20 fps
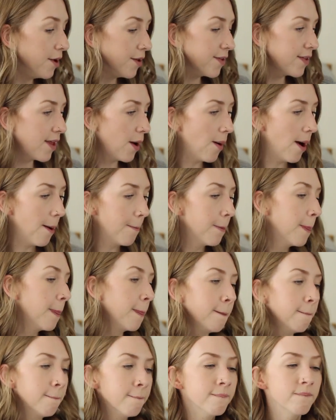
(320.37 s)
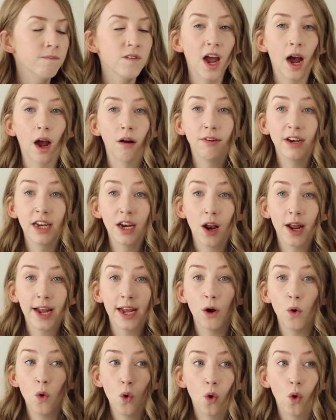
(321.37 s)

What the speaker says: So yeah, I really like it.